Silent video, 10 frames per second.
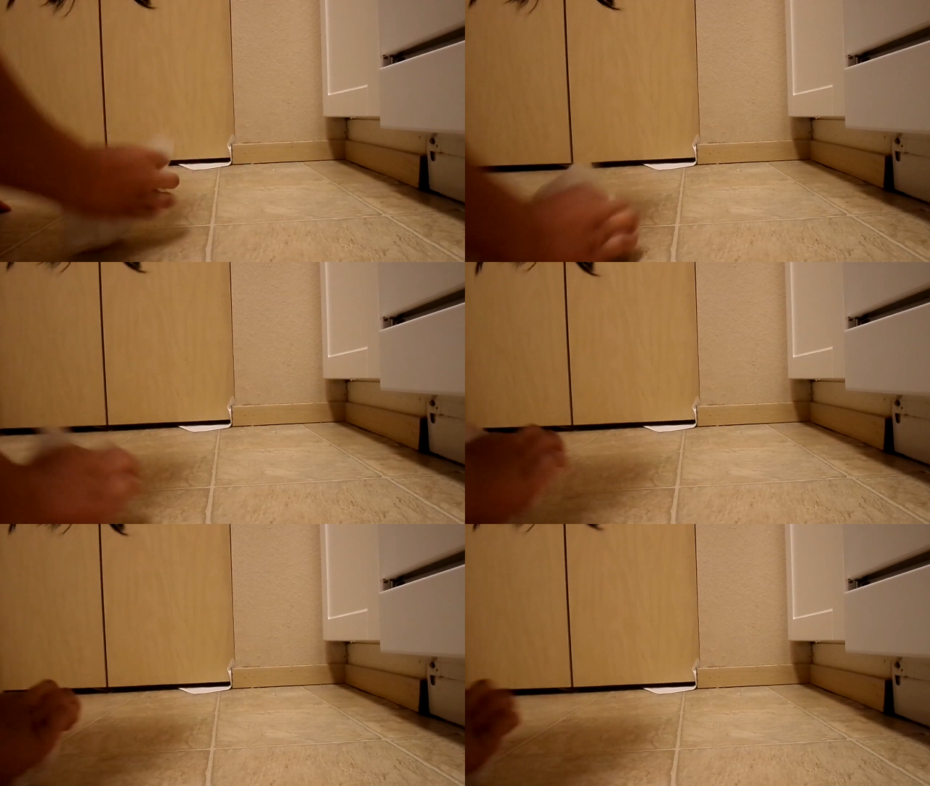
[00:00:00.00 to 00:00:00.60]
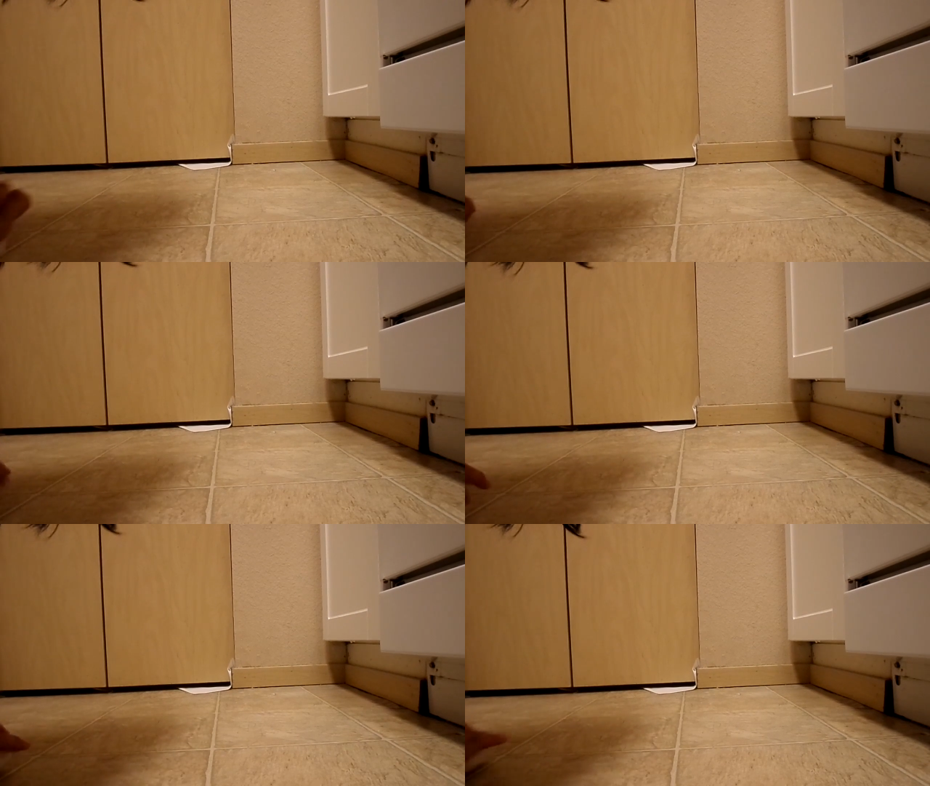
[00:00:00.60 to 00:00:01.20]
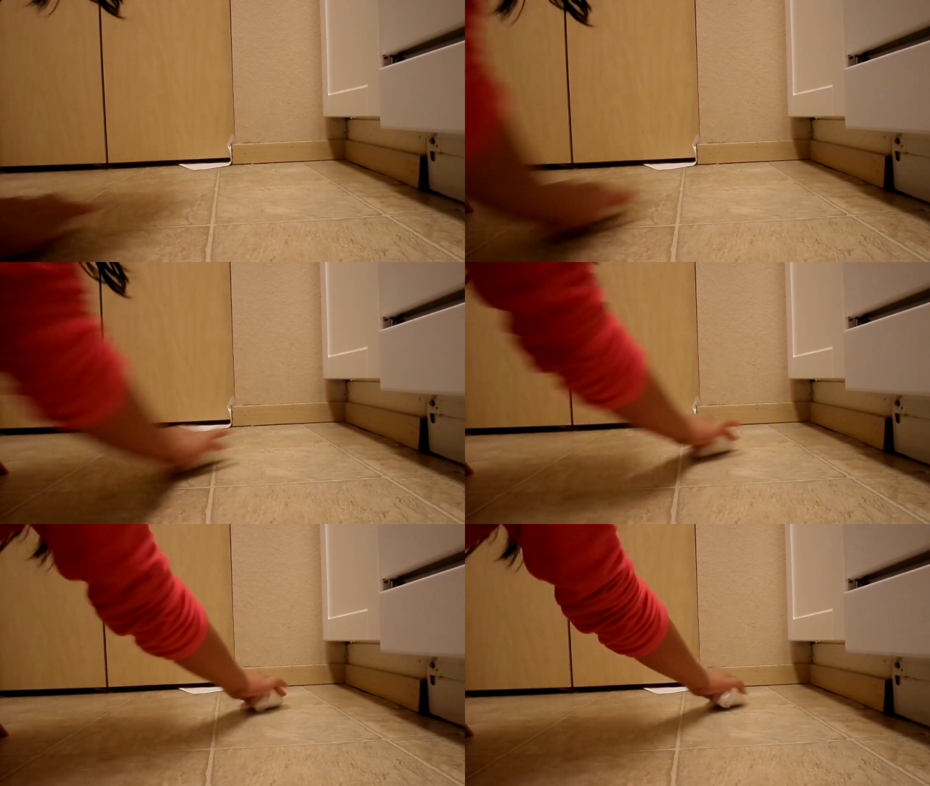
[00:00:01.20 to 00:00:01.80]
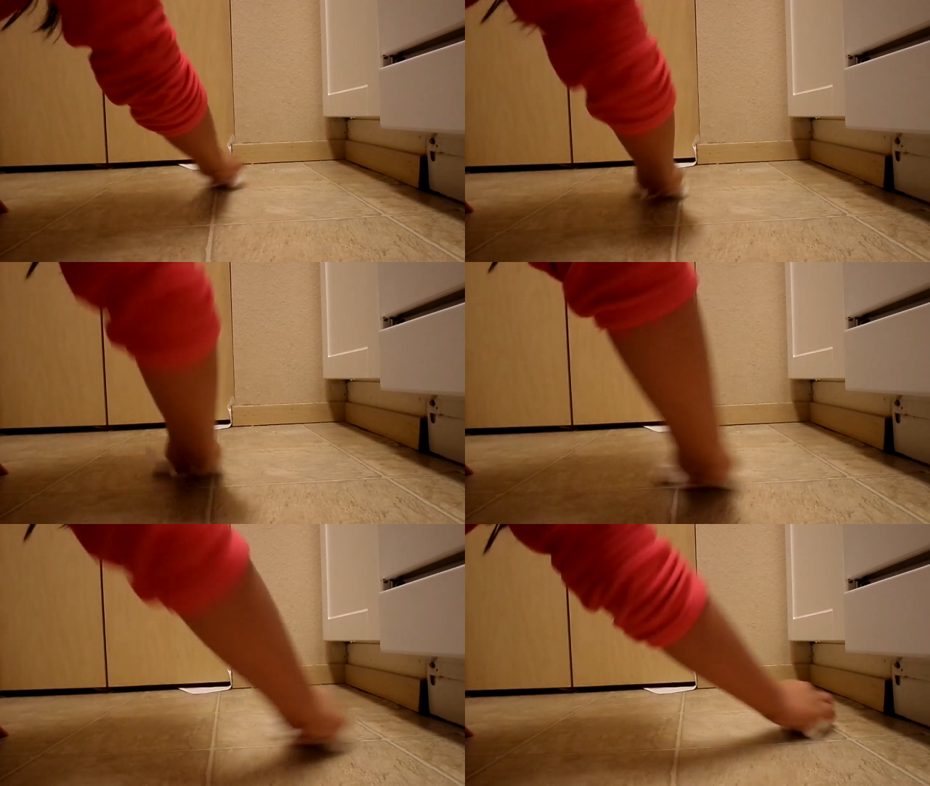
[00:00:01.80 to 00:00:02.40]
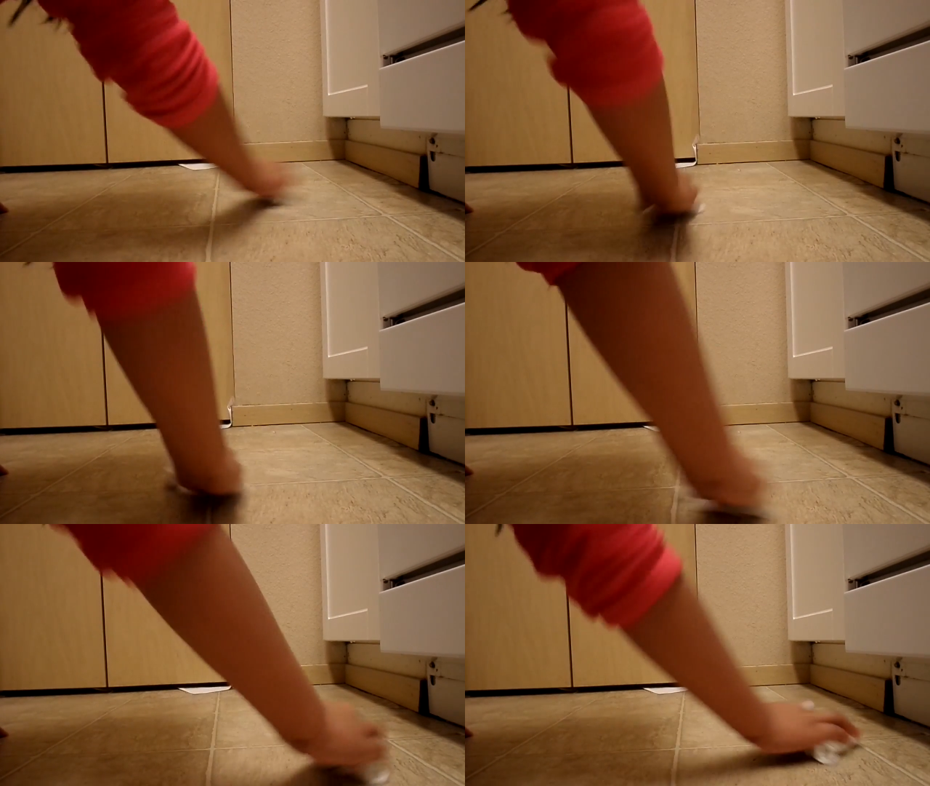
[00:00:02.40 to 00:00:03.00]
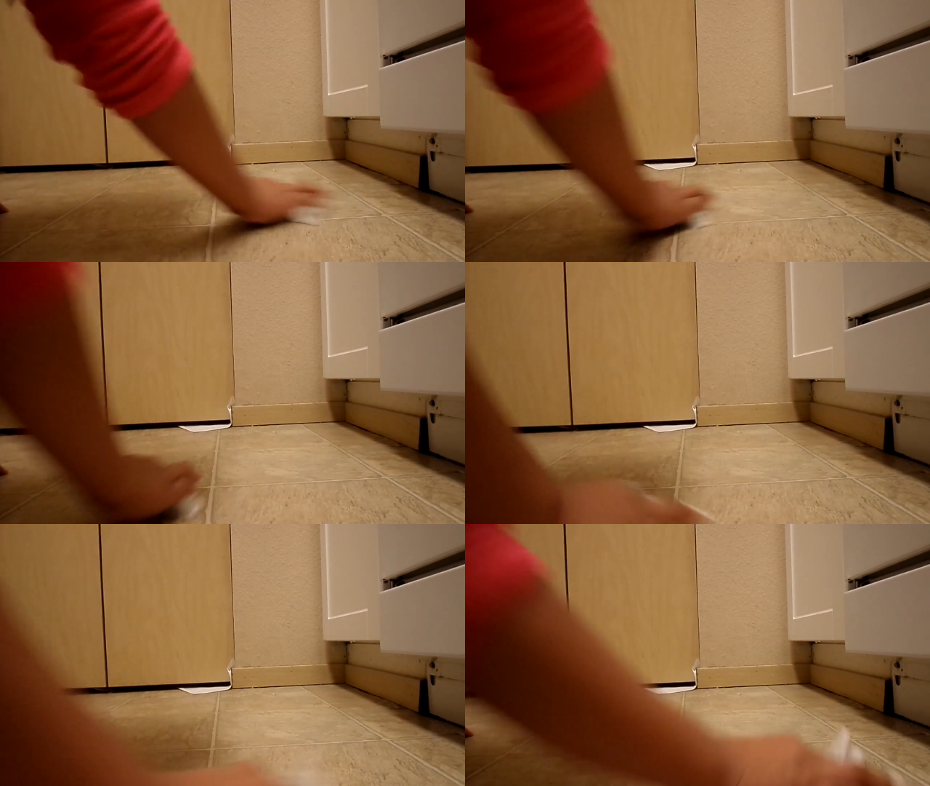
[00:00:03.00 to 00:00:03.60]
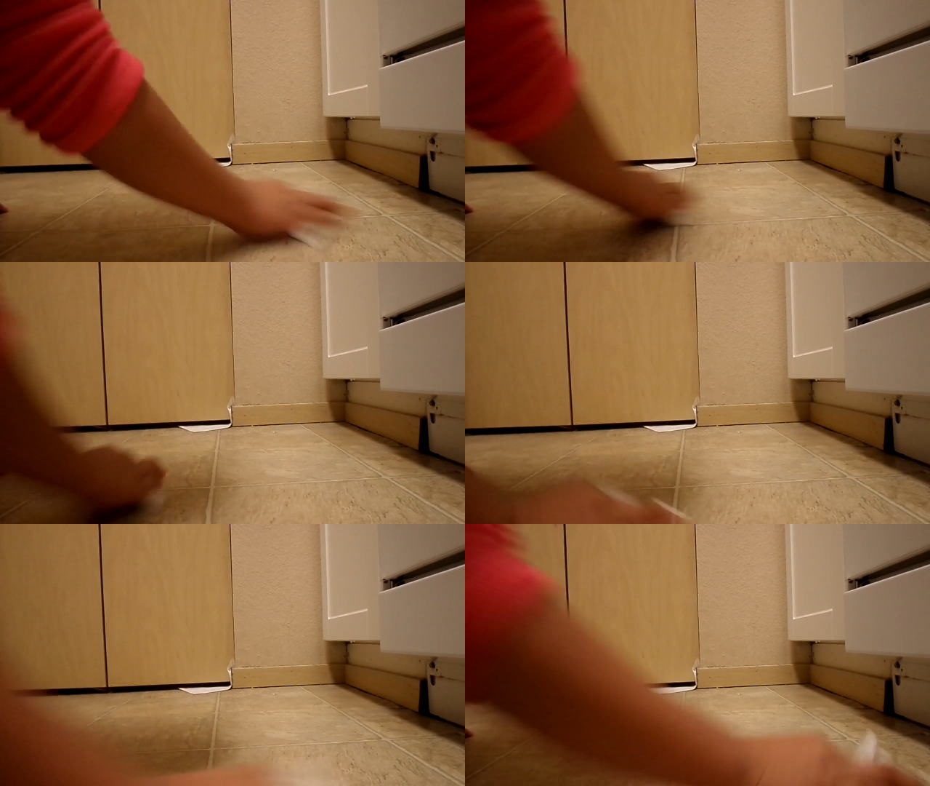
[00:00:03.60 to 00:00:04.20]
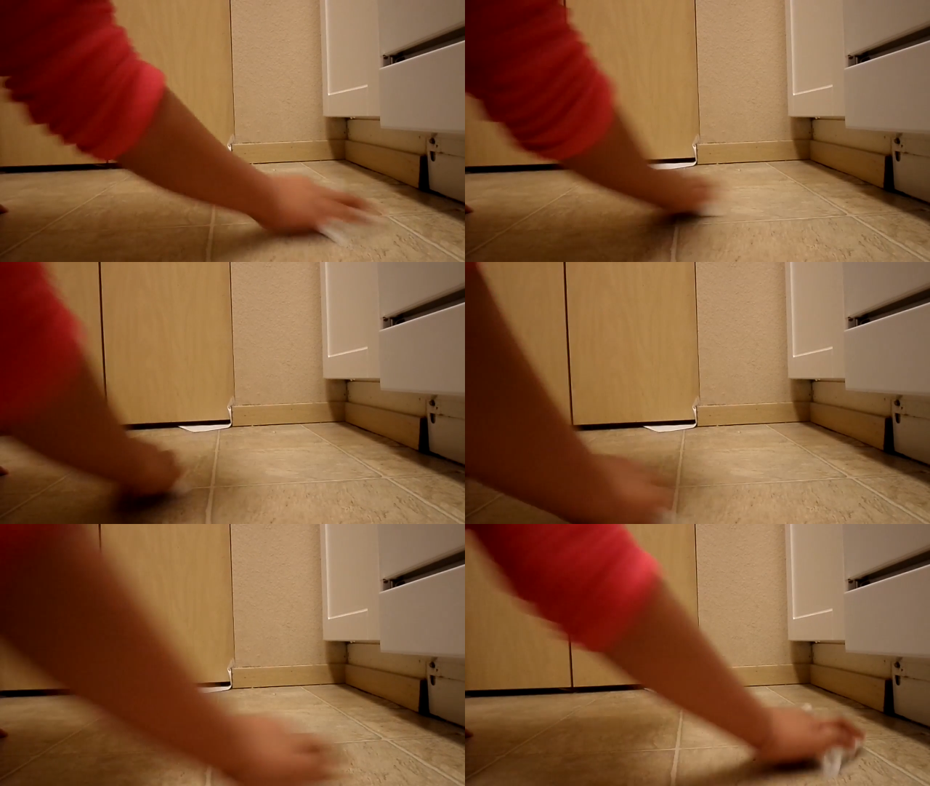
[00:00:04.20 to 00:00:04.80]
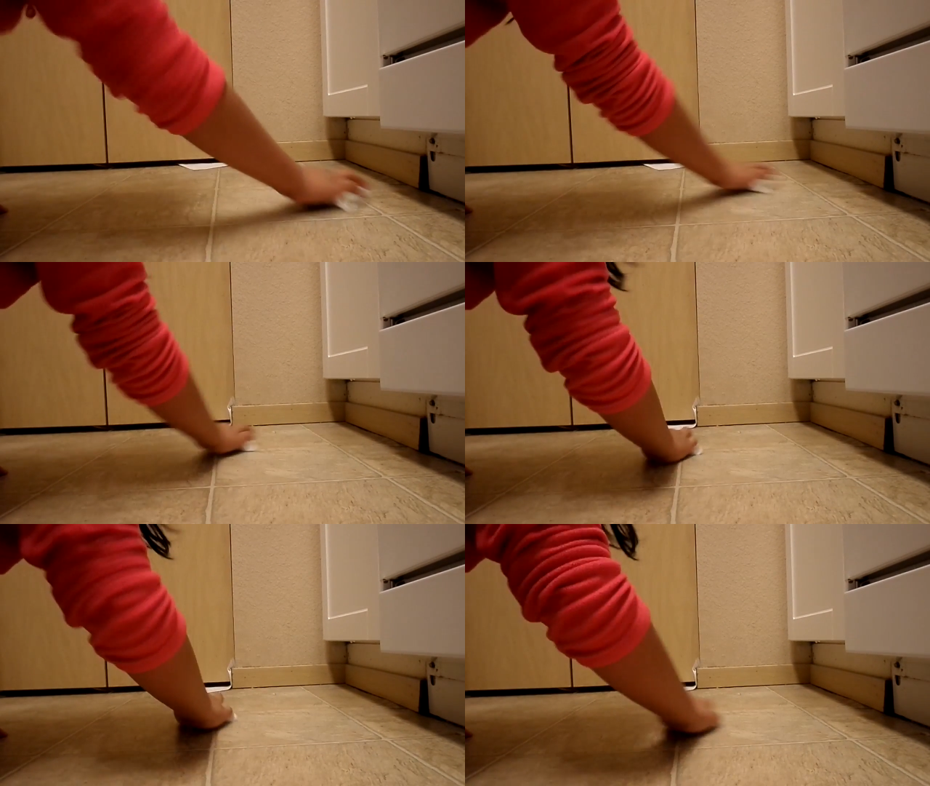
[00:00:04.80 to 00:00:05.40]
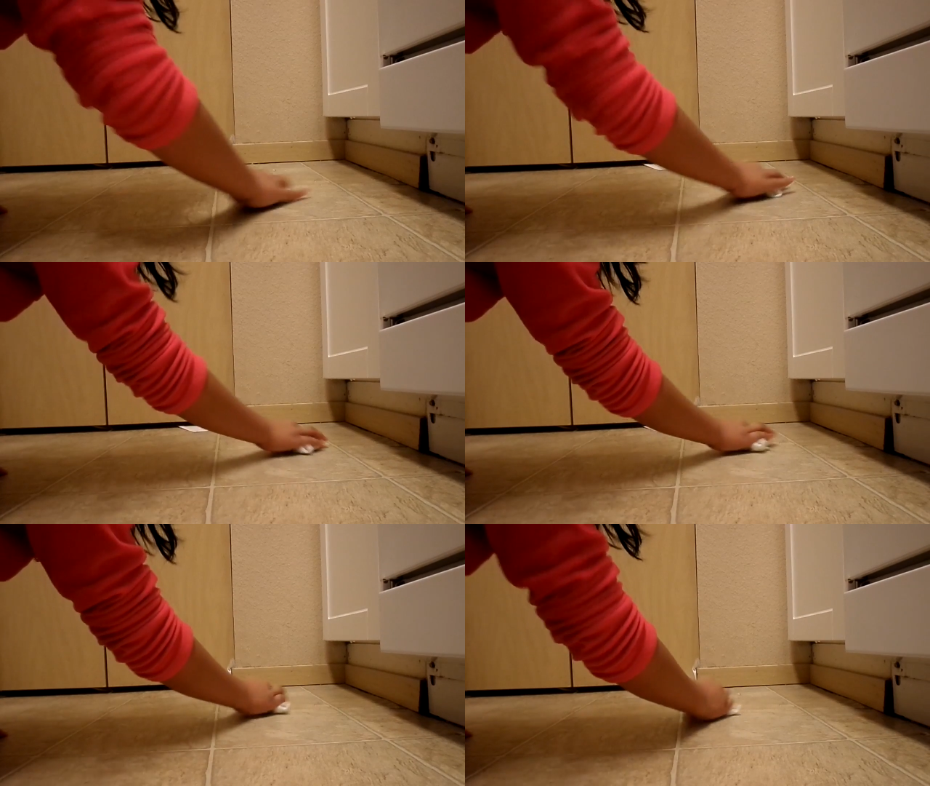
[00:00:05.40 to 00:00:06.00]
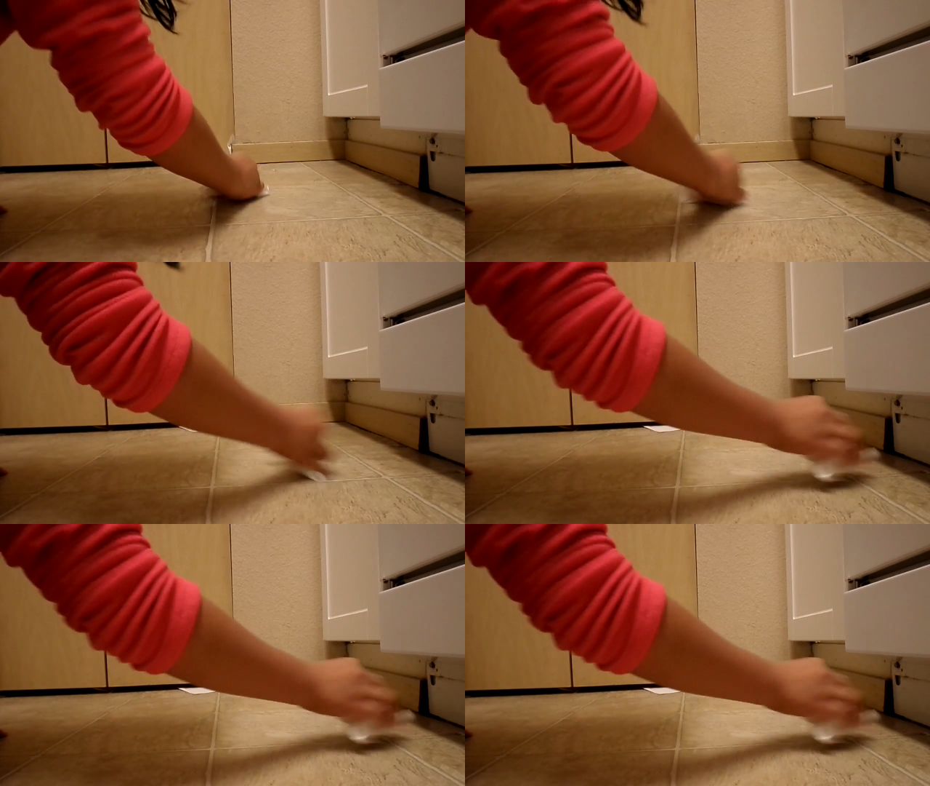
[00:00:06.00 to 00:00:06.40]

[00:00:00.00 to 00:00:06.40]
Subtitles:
Nobody's mouth can be seen.